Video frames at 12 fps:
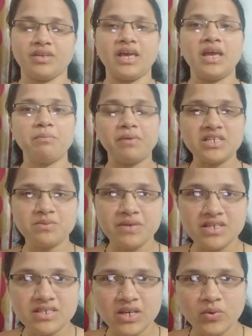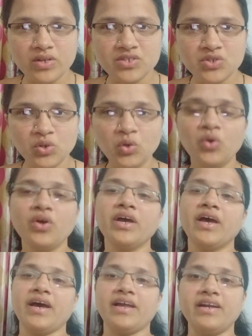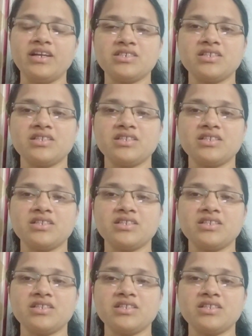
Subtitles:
A plus B is equals to an integer.